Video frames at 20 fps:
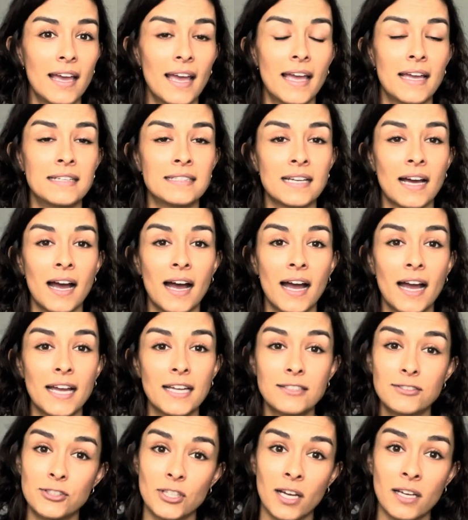and
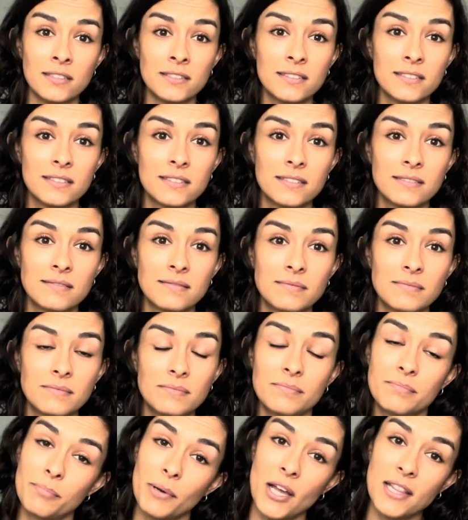I just
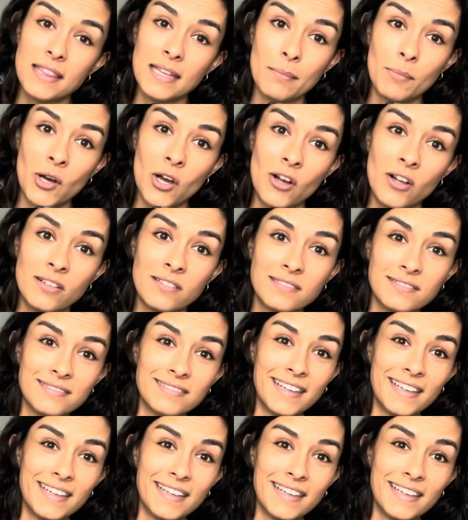bought them all.